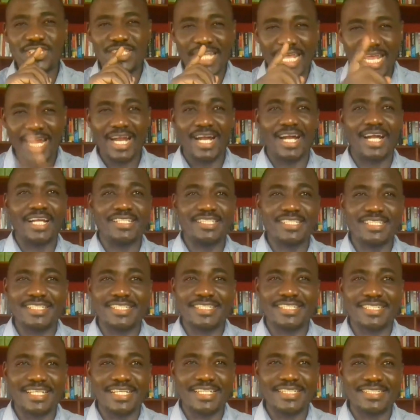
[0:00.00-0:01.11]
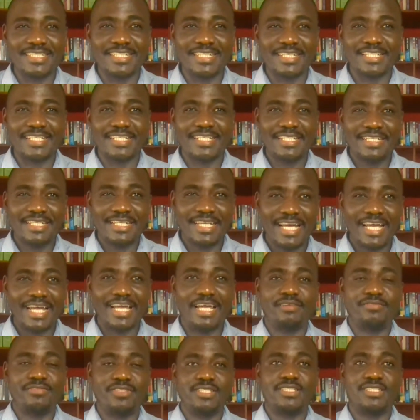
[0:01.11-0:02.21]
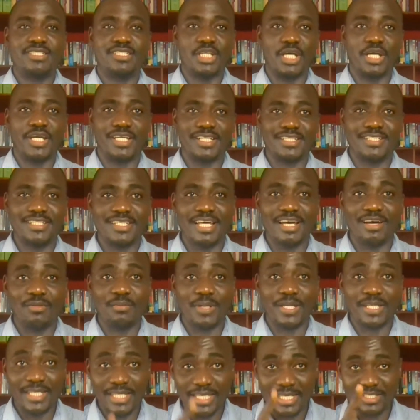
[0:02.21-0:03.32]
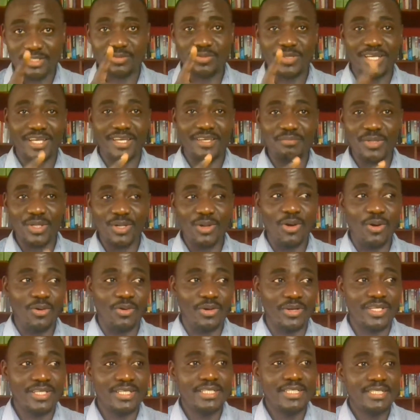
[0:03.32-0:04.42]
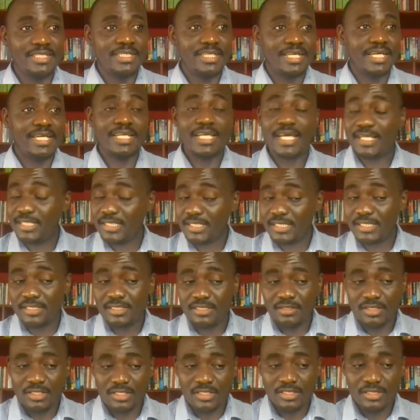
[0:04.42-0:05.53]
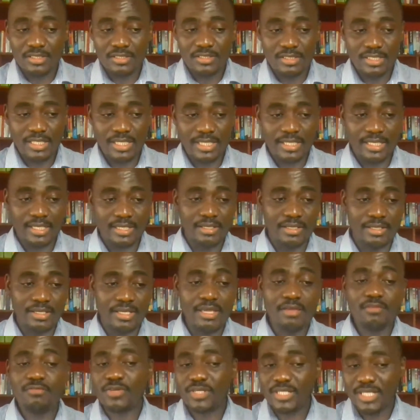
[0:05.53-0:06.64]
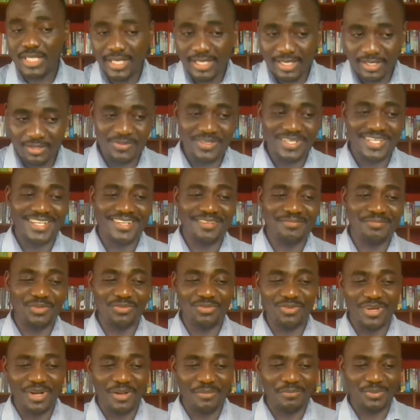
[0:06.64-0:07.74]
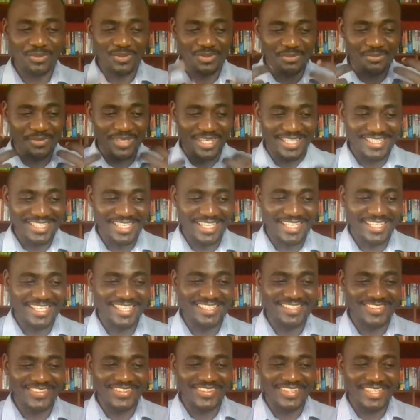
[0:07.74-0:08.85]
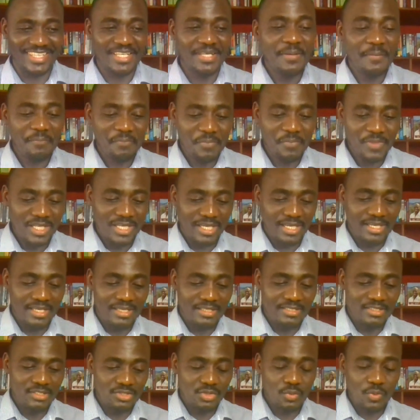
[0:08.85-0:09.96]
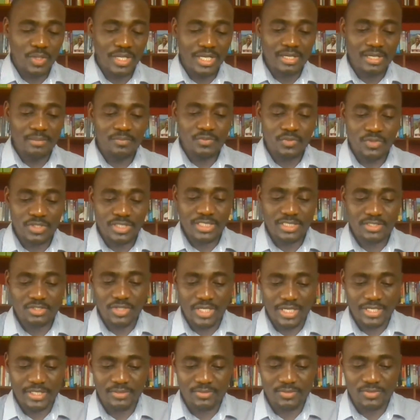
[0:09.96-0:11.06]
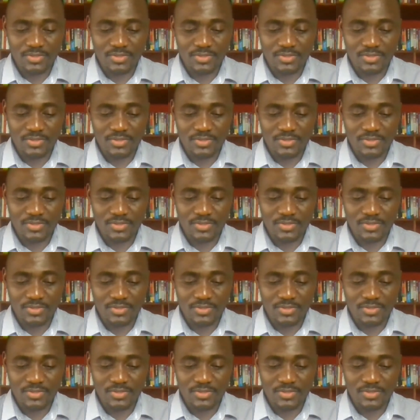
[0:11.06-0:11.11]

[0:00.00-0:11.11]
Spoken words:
stare at it and I say, I have this jacket now, but that's where I belong. And I did it every day when before I put my jacket on. So what I'm really trying to